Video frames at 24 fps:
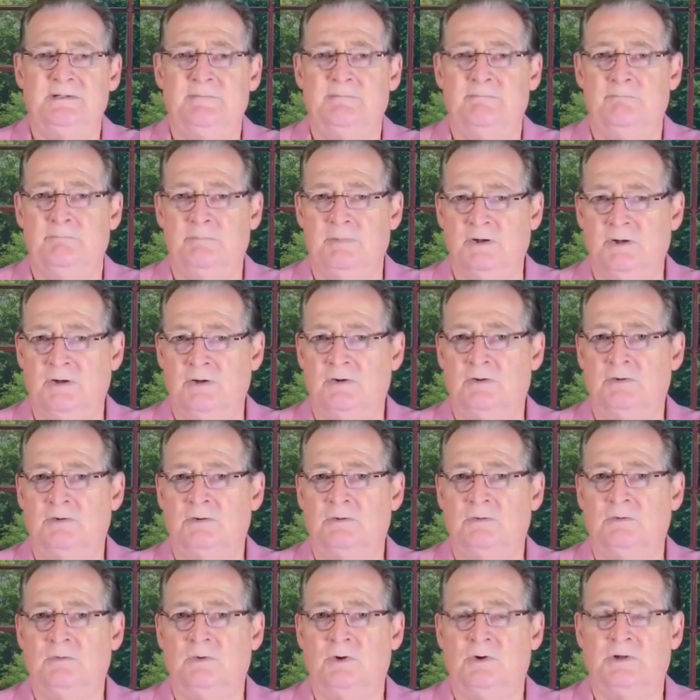
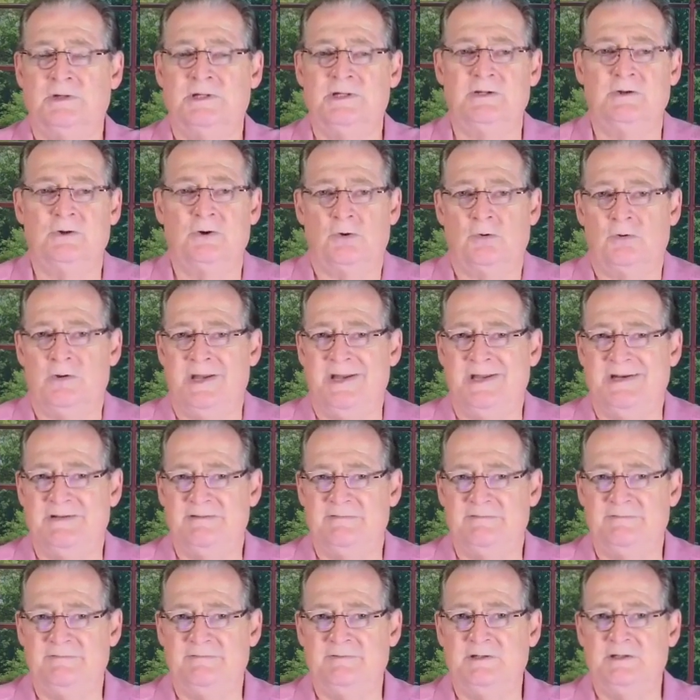miracle working
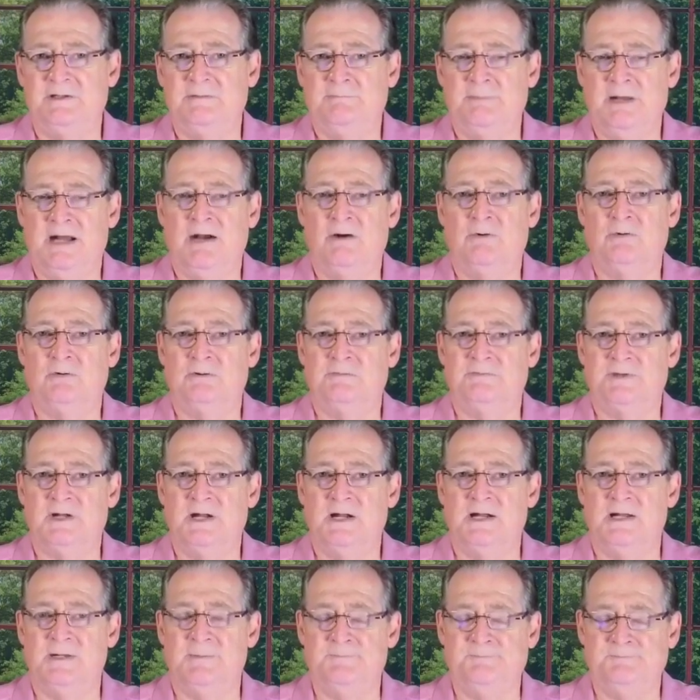creative power of
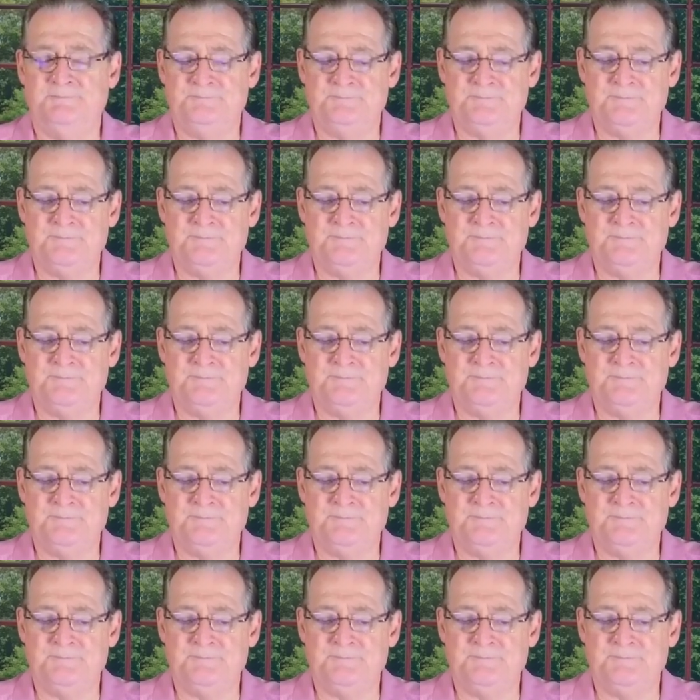God.